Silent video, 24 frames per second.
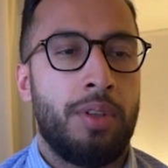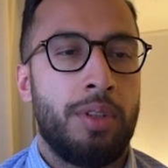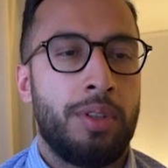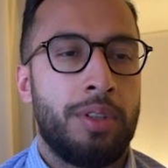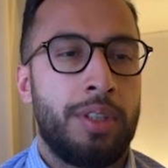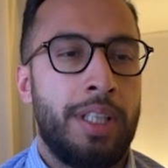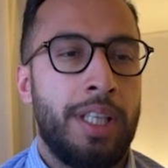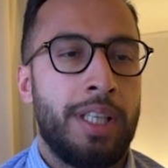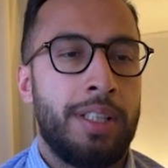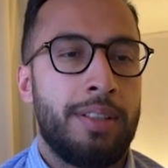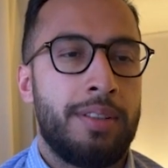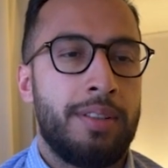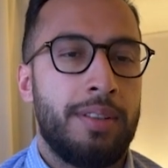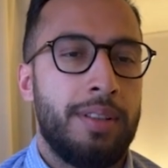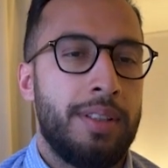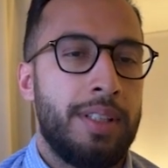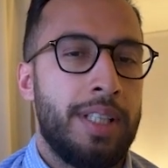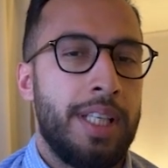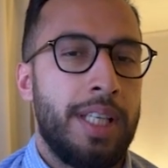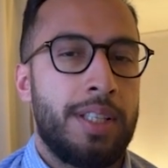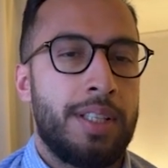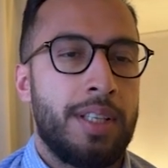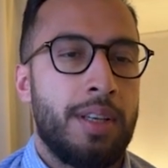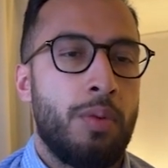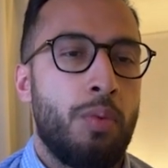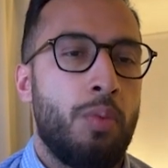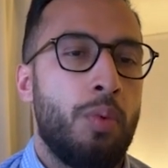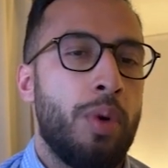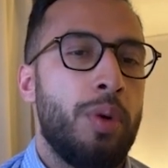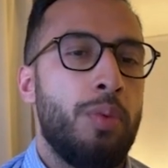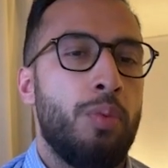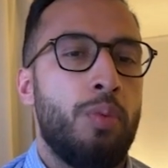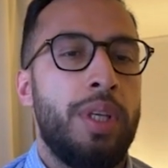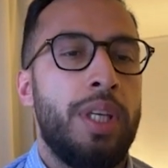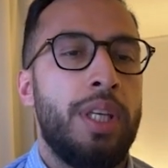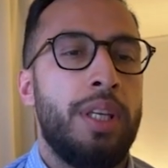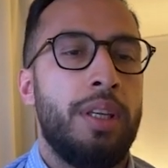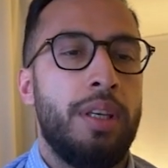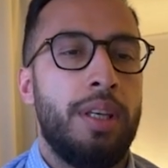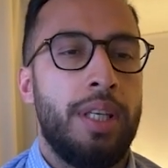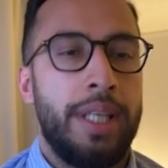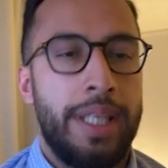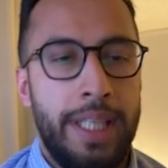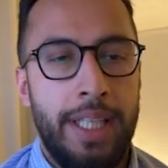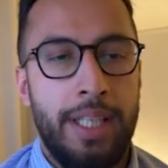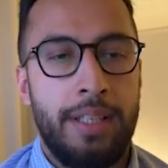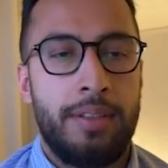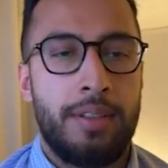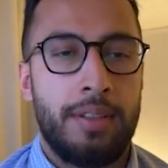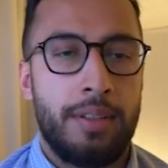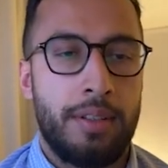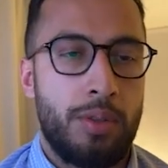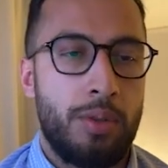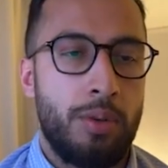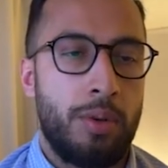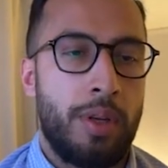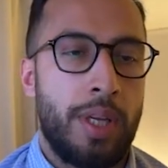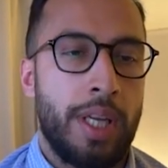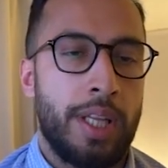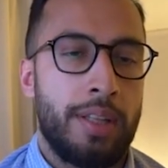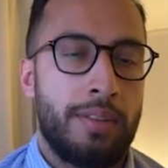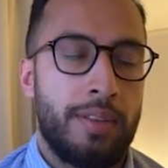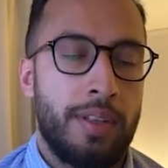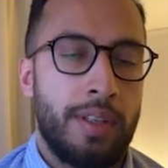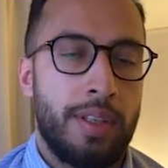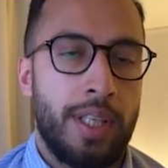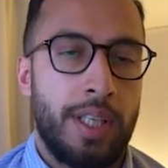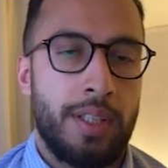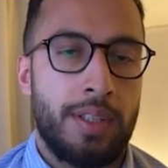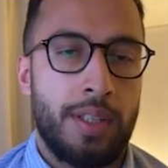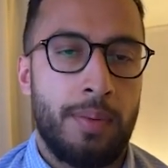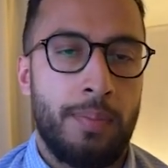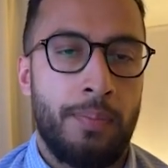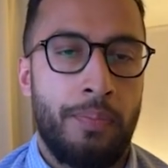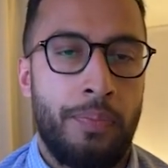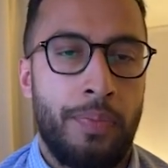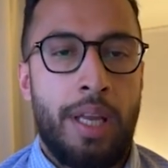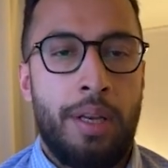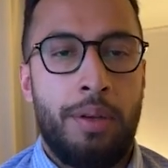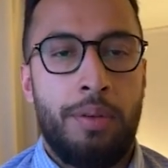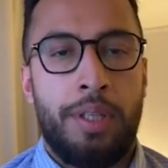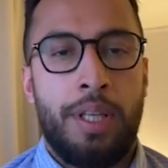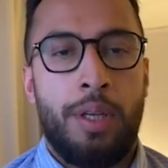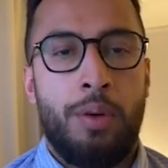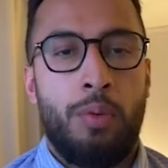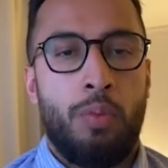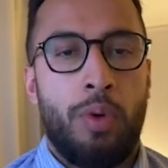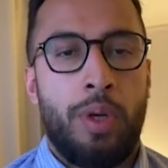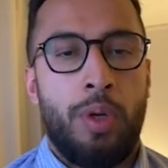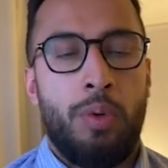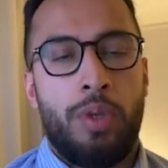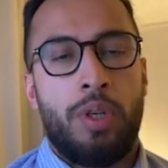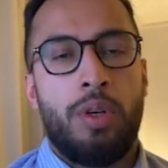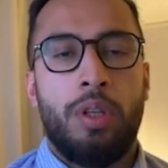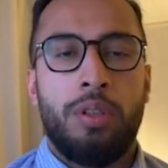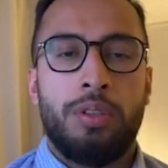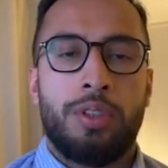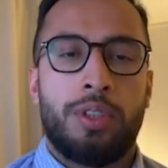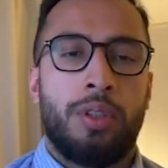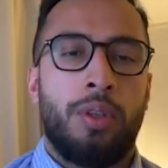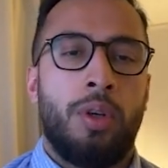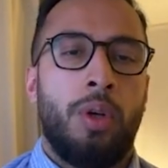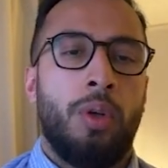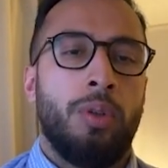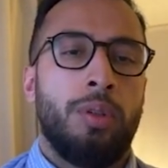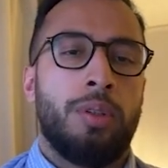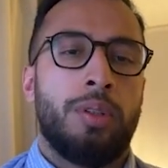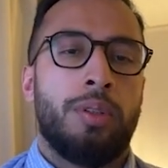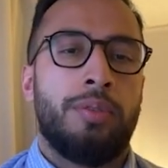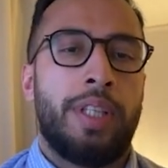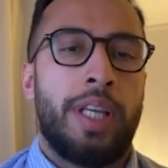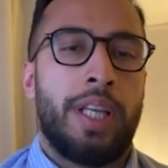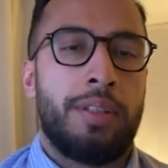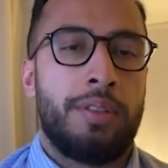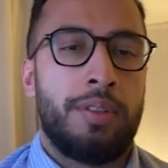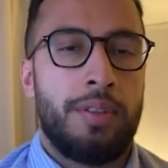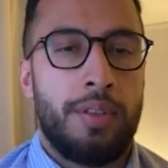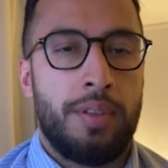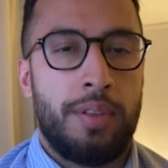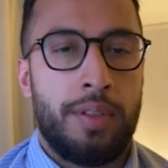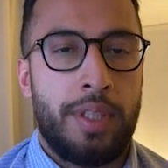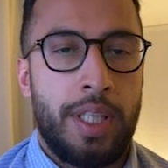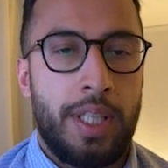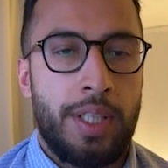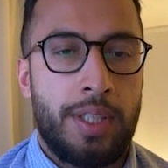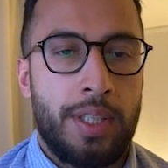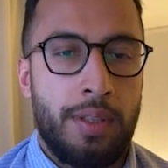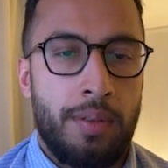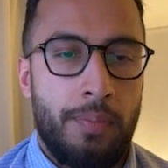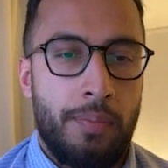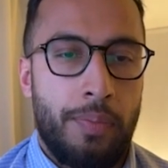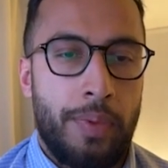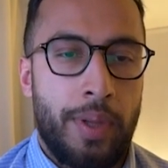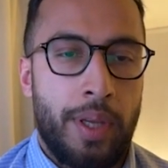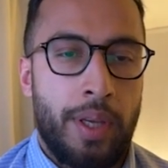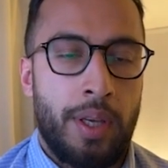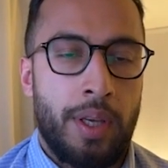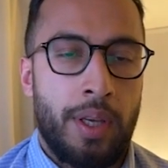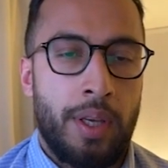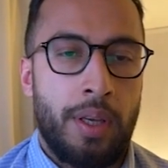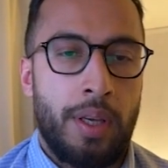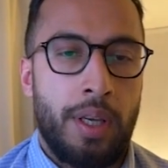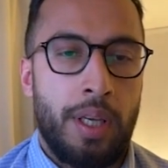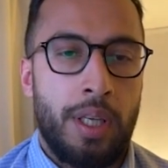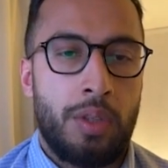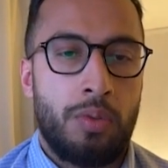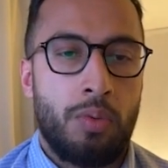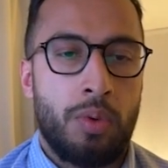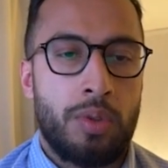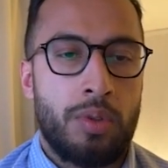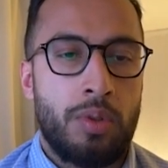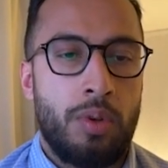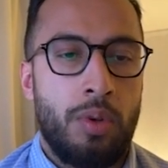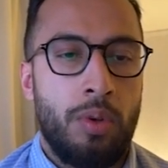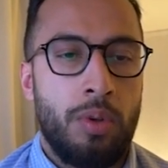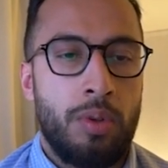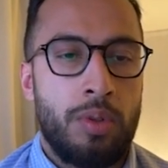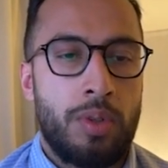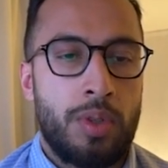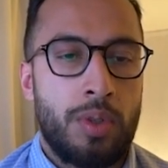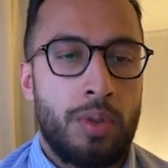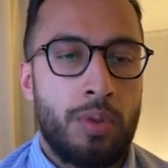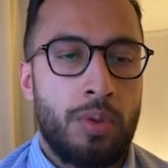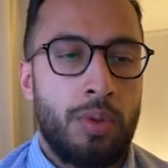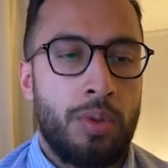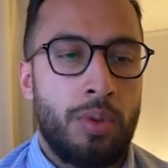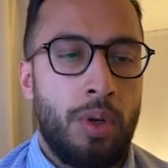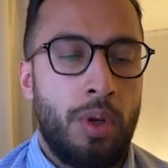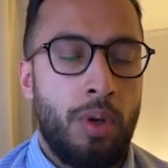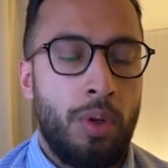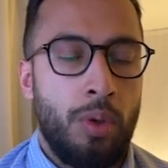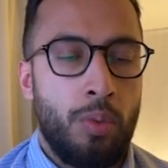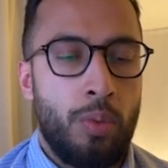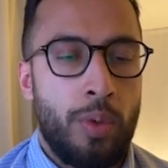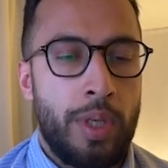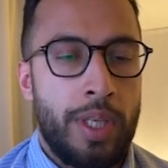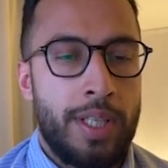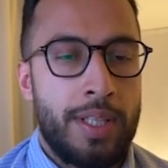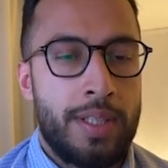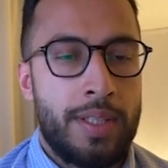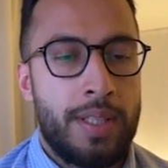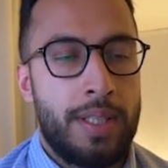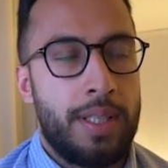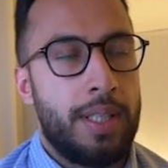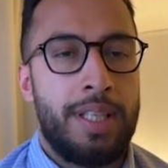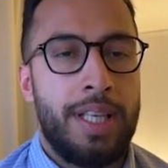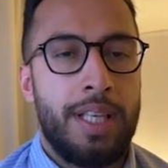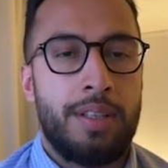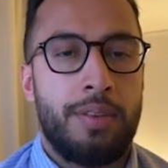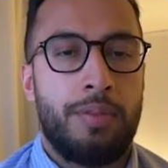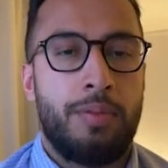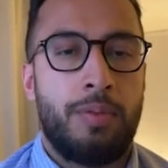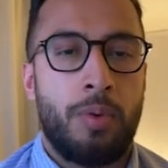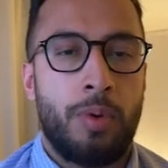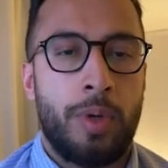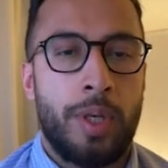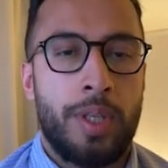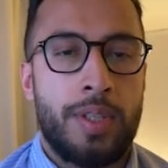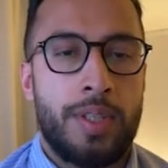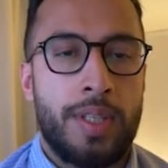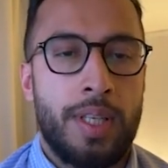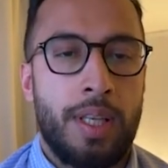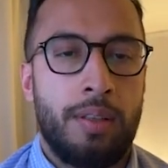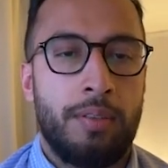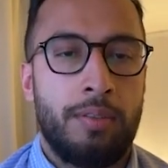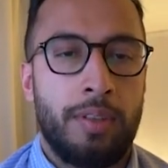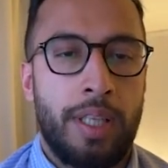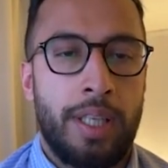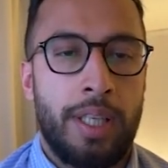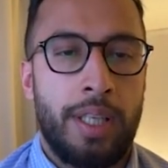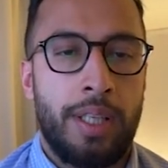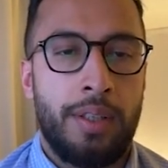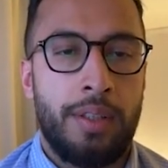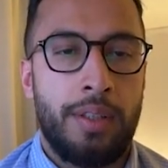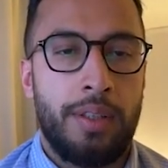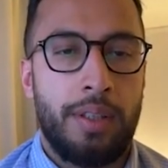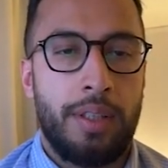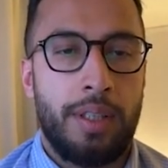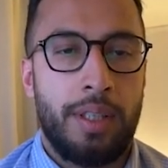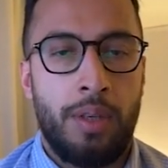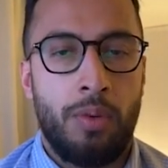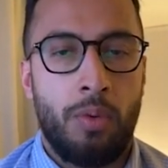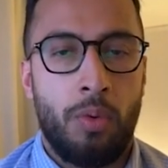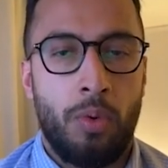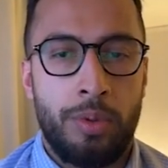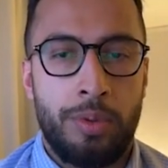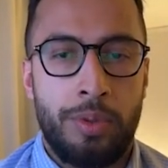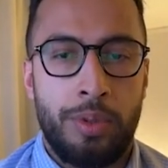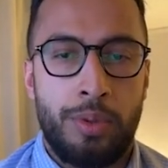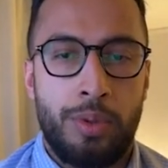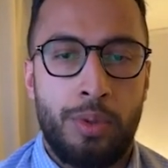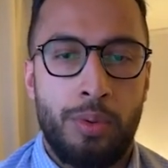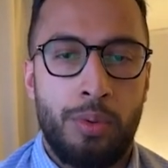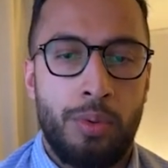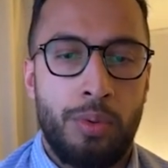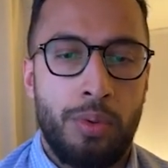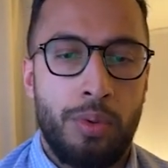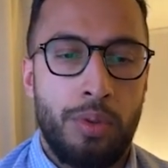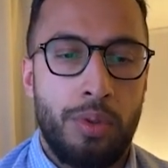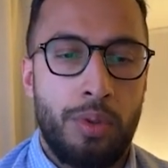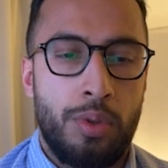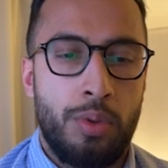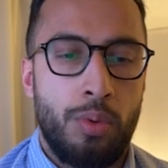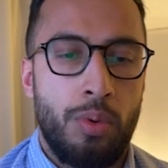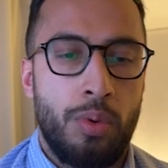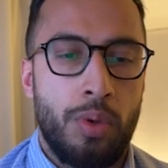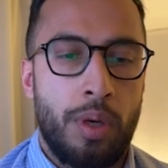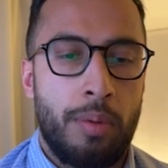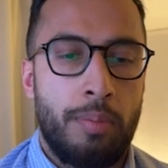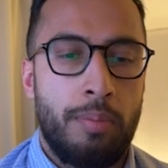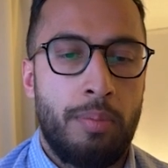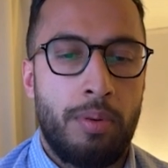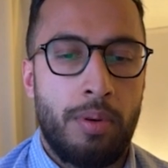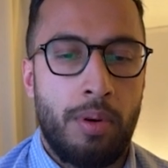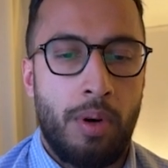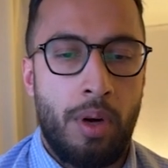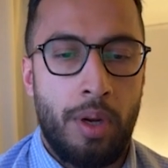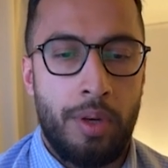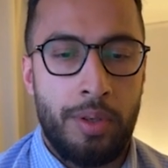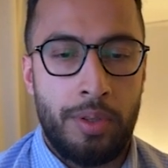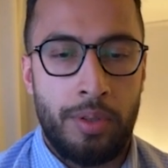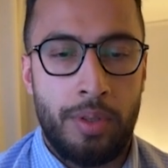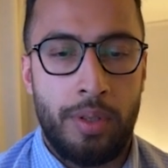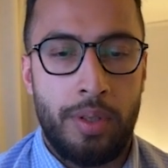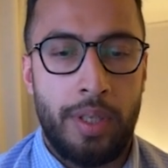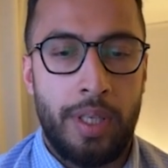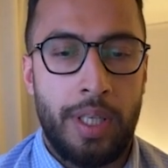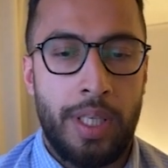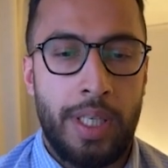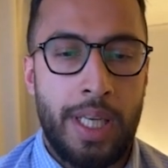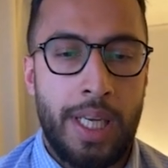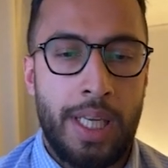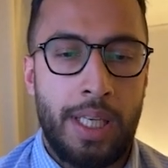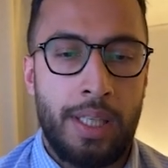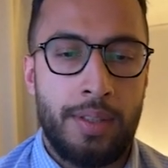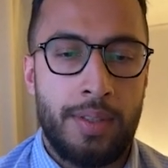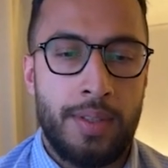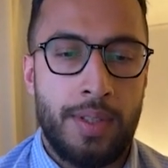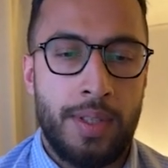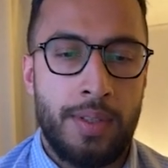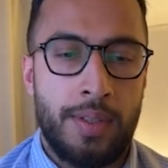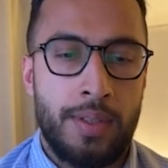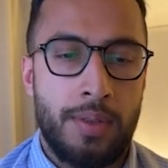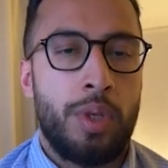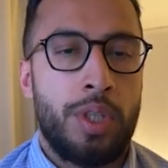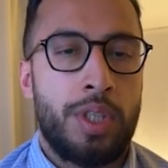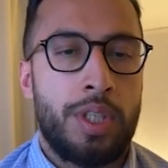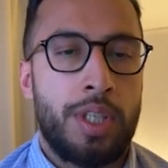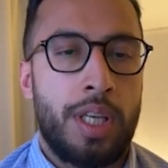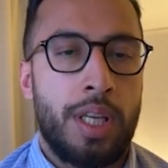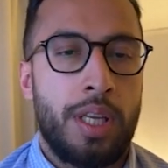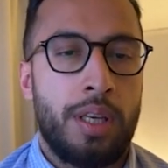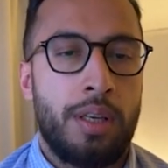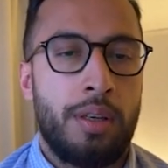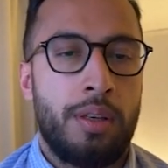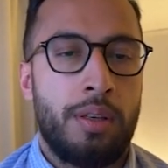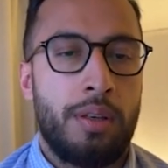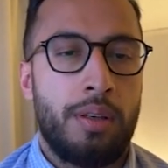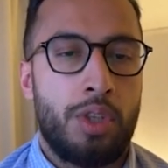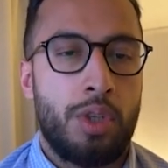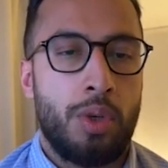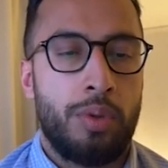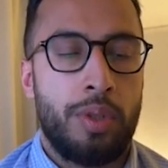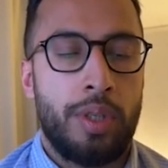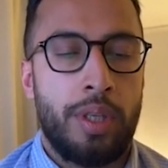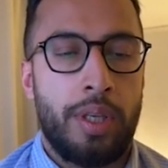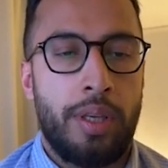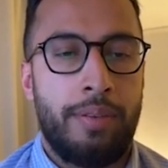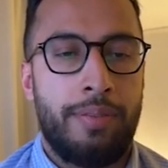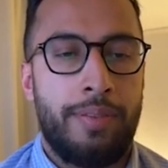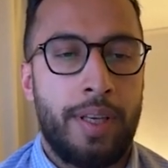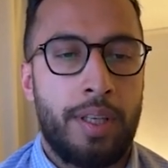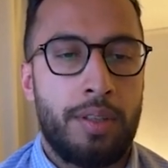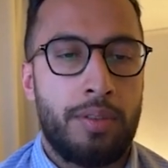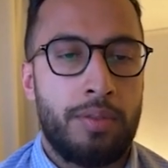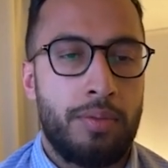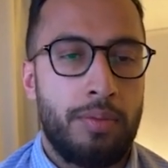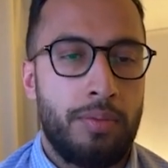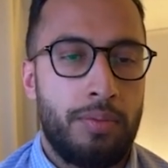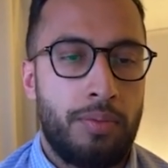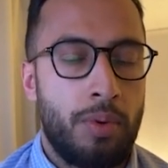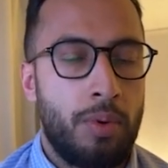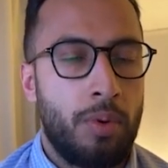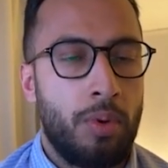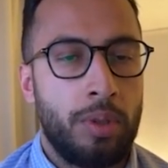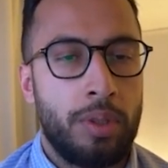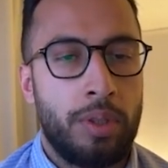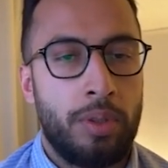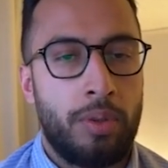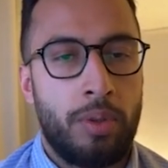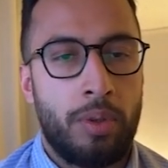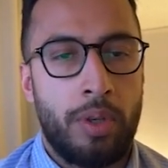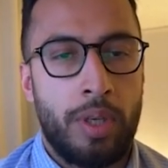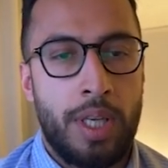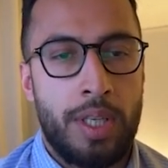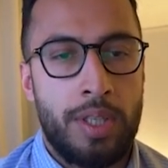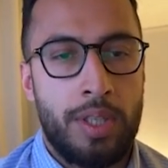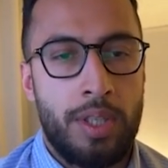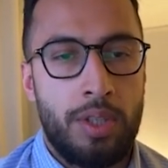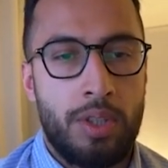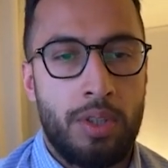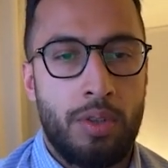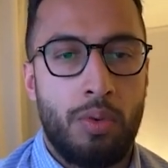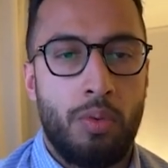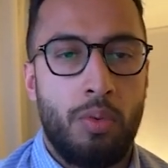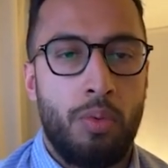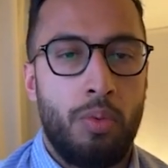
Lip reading: not get data when we need to get the data. And then when we got a hold of that data, it was also always data for itself. And in order to do a broader analysis, which can show the effect for all the organization,